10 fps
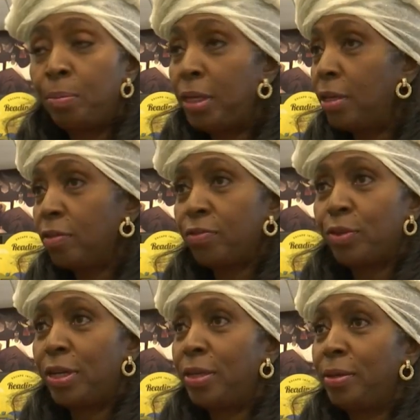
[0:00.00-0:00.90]
be their
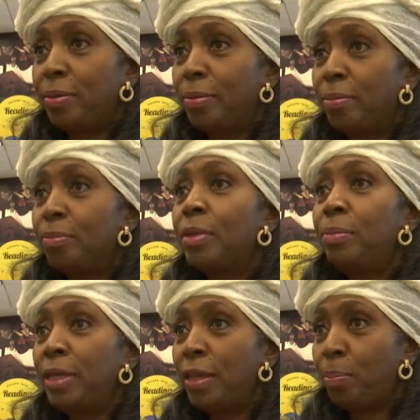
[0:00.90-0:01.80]
friend,
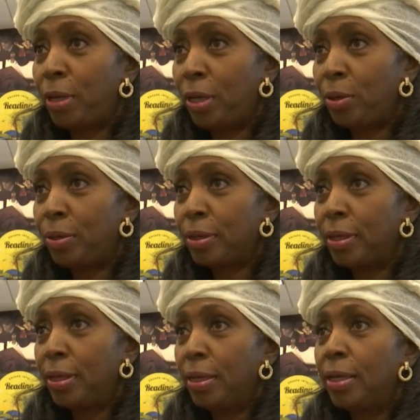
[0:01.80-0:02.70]
but be their parent.
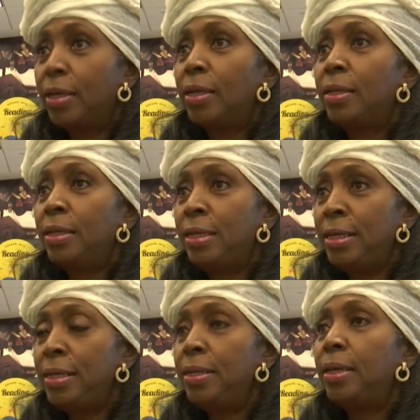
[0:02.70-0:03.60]

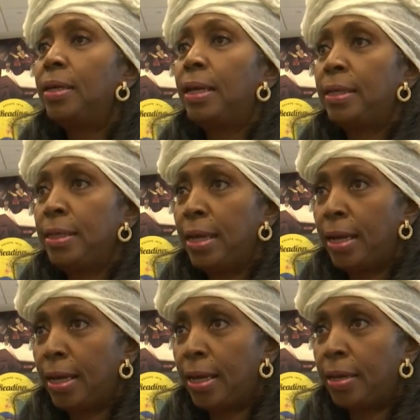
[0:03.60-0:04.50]
Lead and
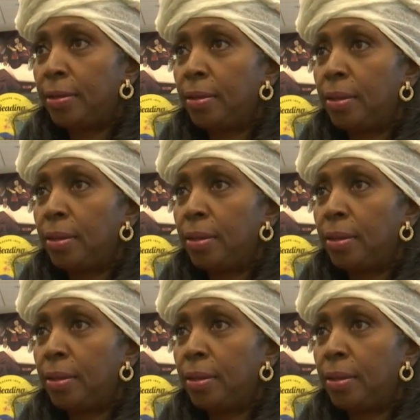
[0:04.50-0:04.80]
guide.